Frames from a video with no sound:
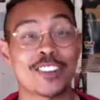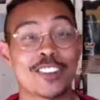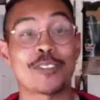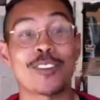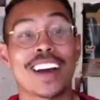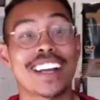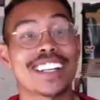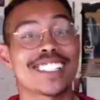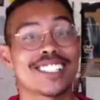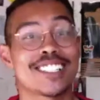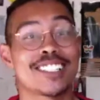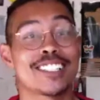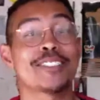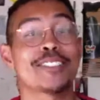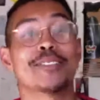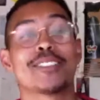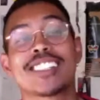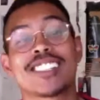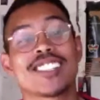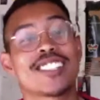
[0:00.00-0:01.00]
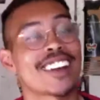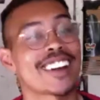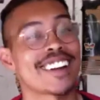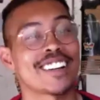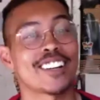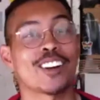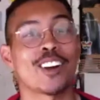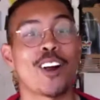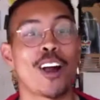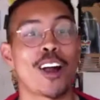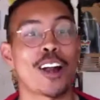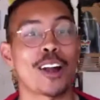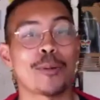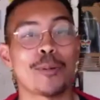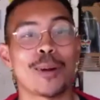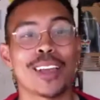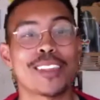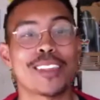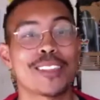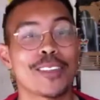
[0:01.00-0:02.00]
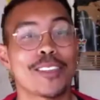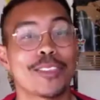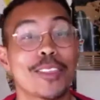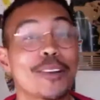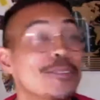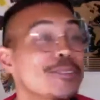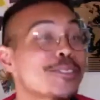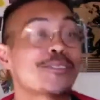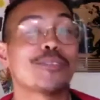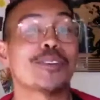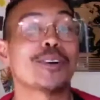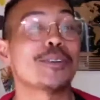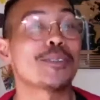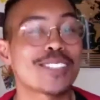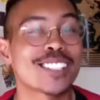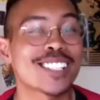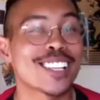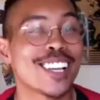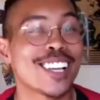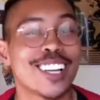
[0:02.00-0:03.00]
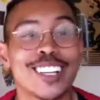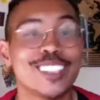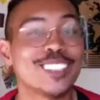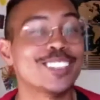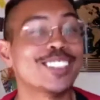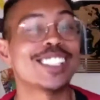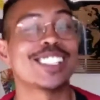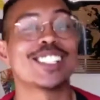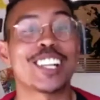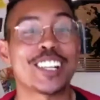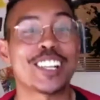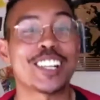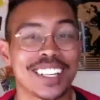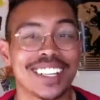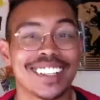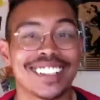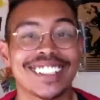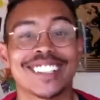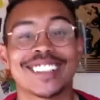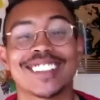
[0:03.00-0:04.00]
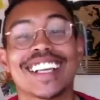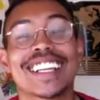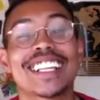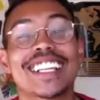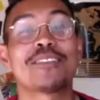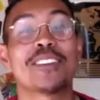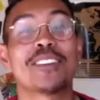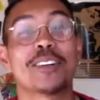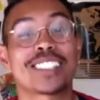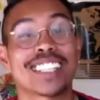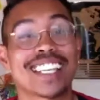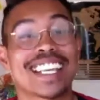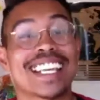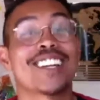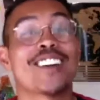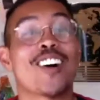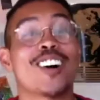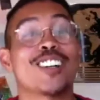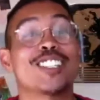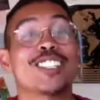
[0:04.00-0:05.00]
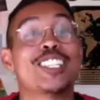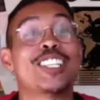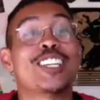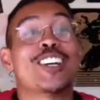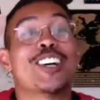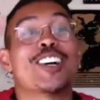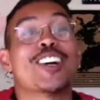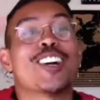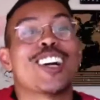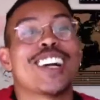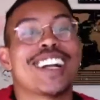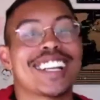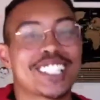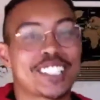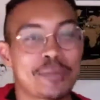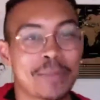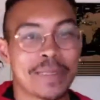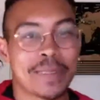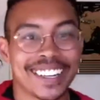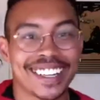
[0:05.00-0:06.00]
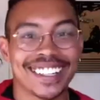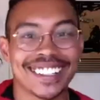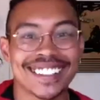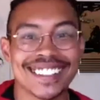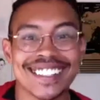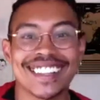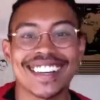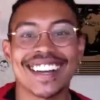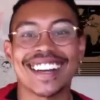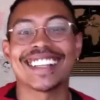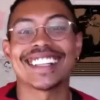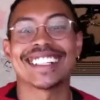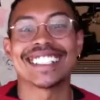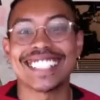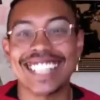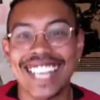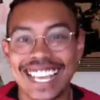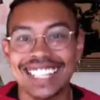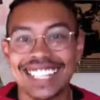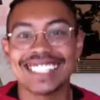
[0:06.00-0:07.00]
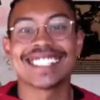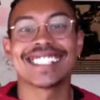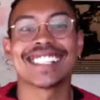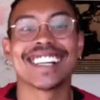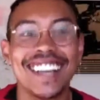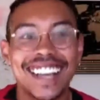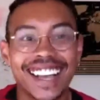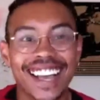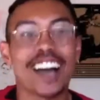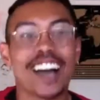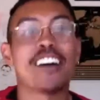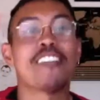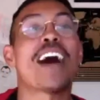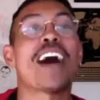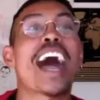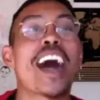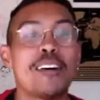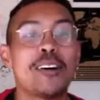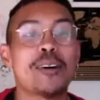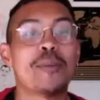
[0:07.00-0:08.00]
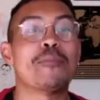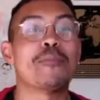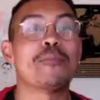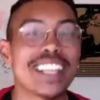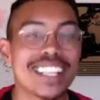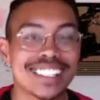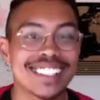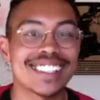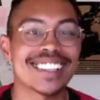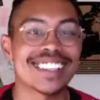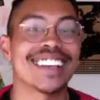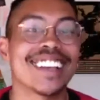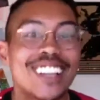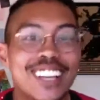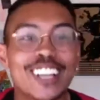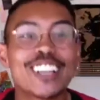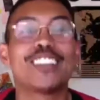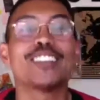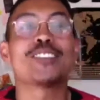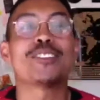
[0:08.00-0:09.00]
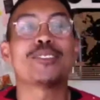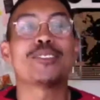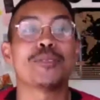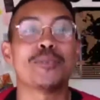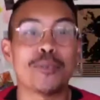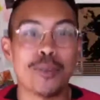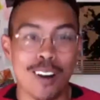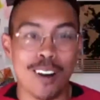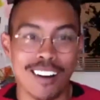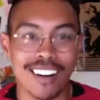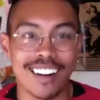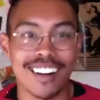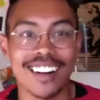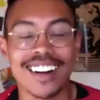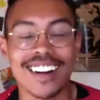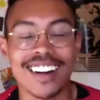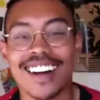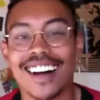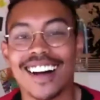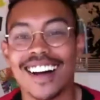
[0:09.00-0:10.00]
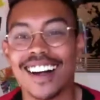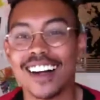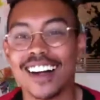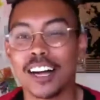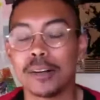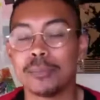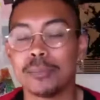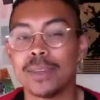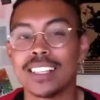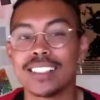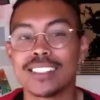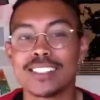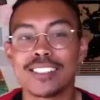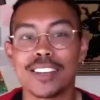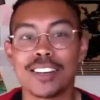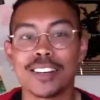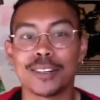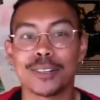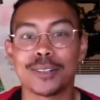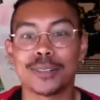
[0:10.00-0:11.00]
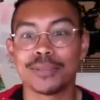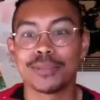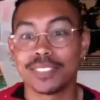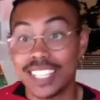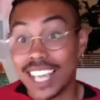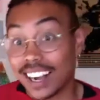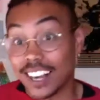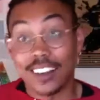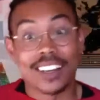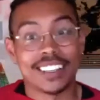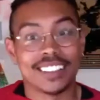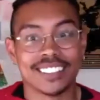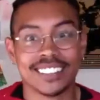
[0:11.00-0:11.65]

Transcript: right to do, to share your art with those folks who deserve it. You're letting folks in on your experience. They're getting a taste of how amazing you are. And so, yeah, go ahead.